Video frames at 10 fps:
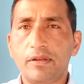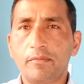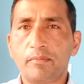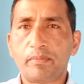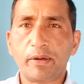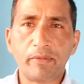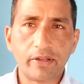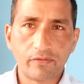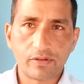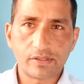be
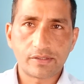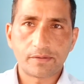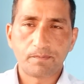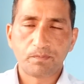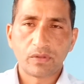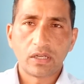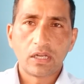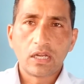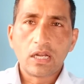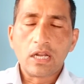primitive ones.
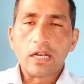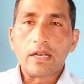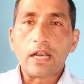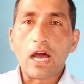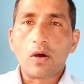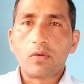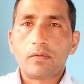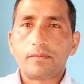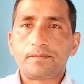Now